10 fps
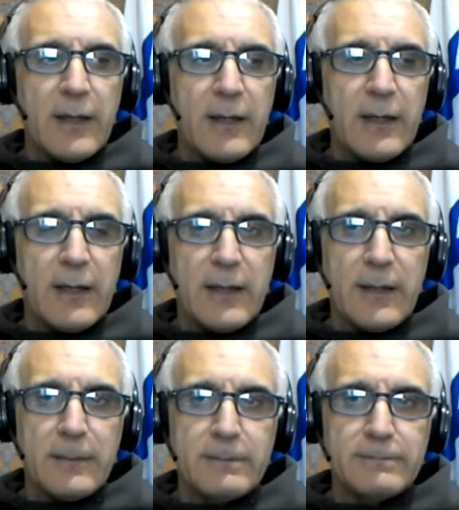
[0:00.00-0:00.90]

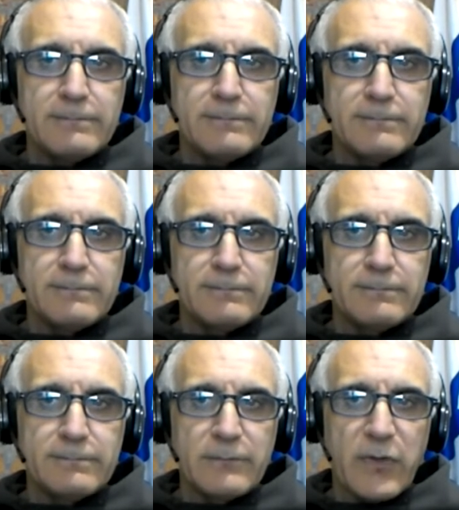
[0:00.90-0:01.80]

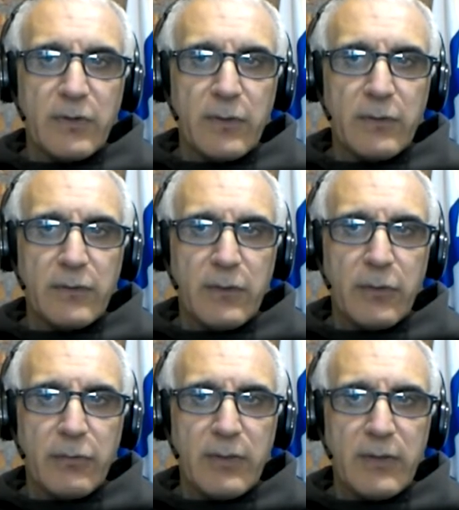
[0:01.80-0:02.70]
So those are the
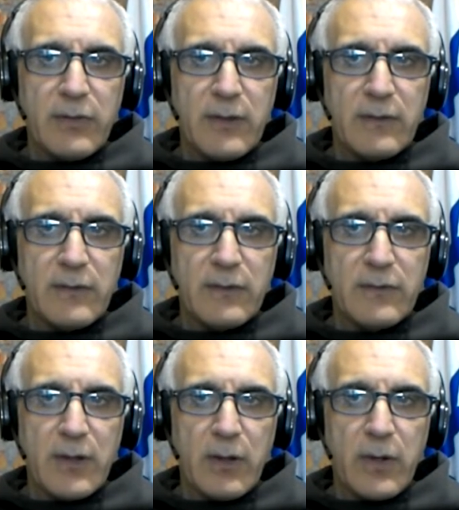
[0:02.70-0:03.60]
three things that,
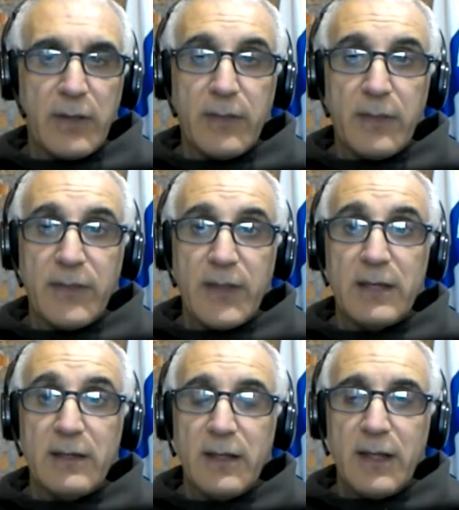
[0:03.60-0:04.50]
and then